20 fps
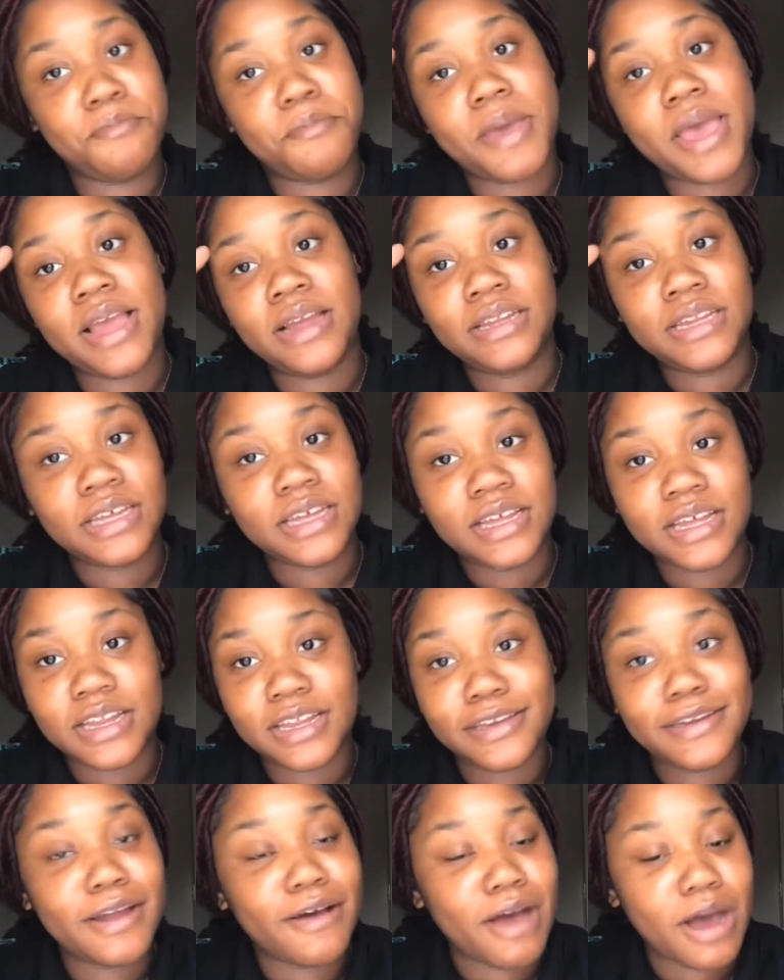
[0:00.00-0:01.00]
back
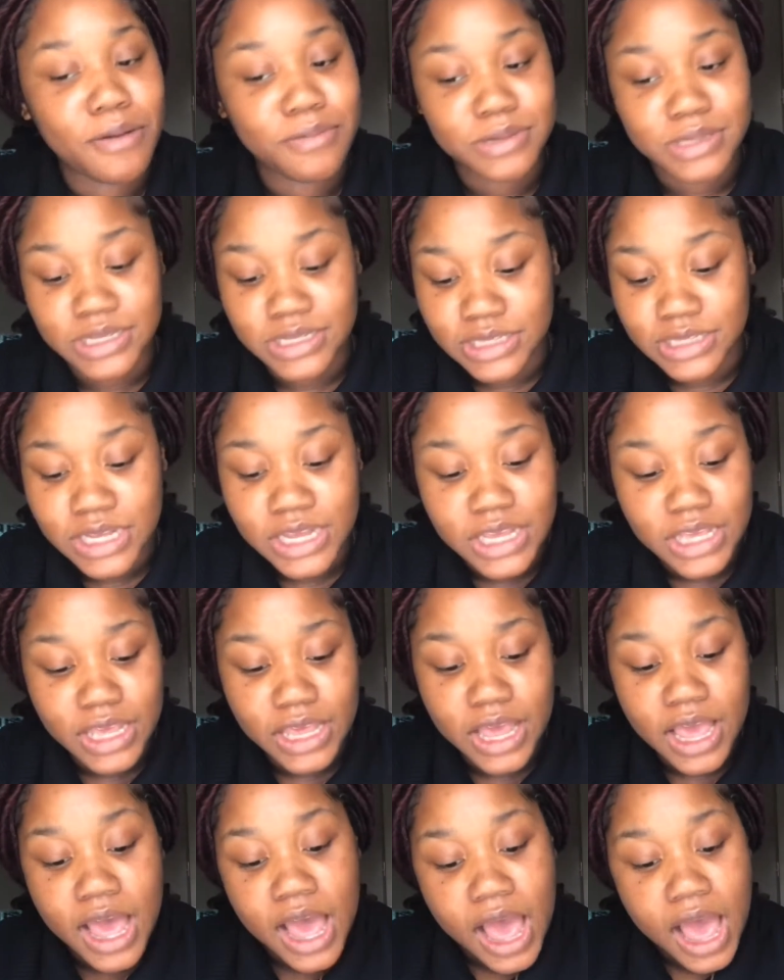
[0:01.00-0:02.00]
then, you know, I wasn't
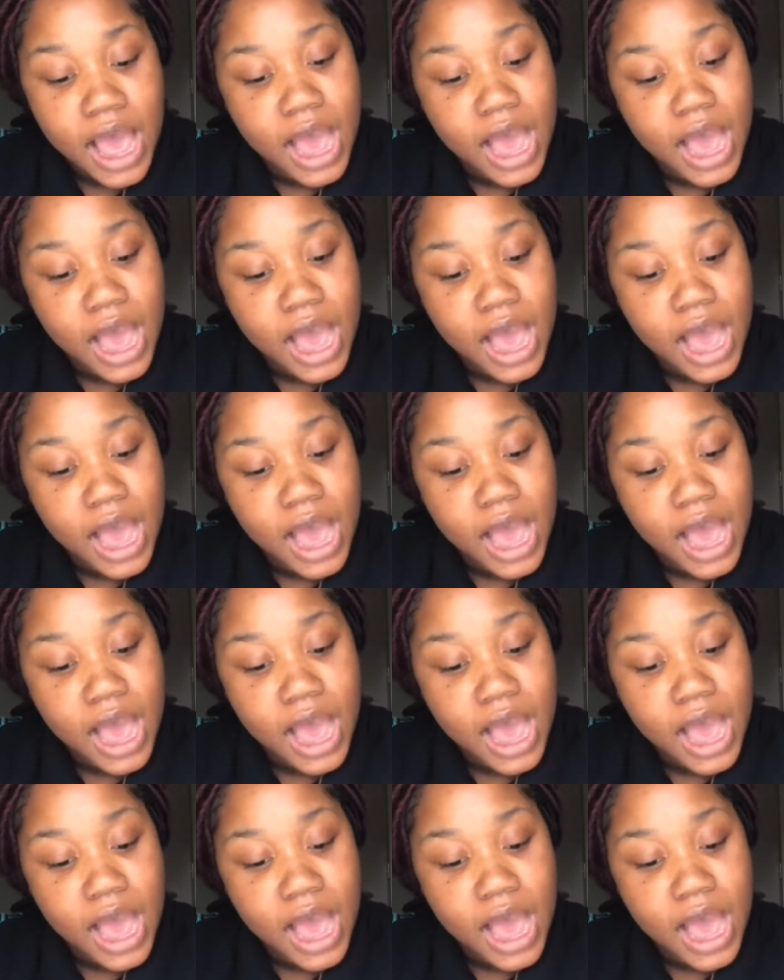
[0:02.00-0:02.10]
thinking.